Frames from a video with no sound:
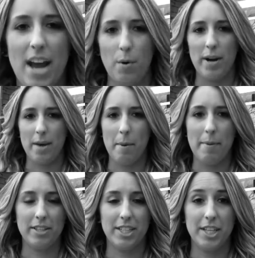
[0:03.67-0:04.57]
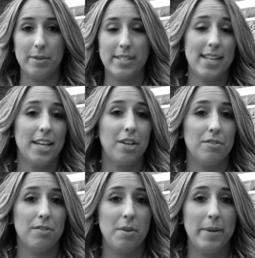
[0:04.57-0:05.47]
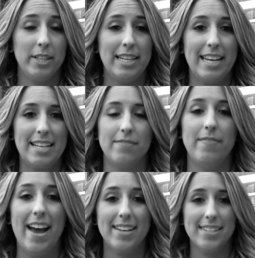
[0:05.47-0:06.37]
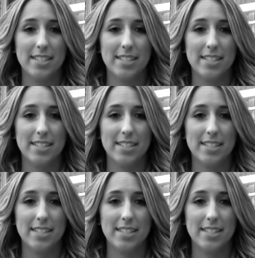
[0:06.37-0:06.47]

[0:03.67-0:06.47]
Now what I'm about to do is take you through the building as fast